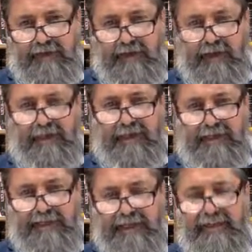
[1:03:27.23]
And my
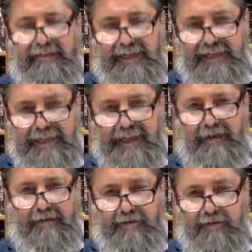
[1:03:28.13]
son right
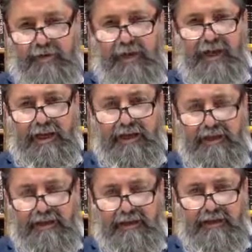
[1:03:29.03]
now, Shmuel,
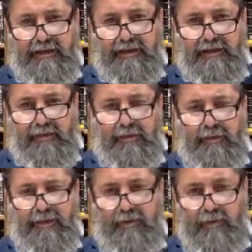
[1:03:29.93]
will
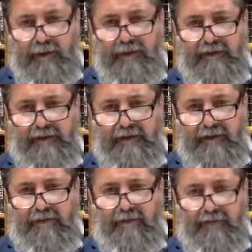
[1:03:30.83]
be the one
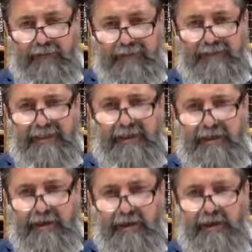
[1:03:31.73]
that will basically
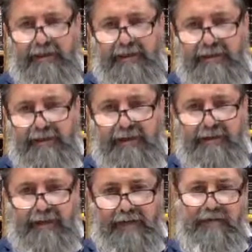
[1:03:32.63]
anoint David
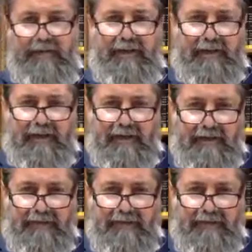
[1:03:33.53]
HaMelech to be the king.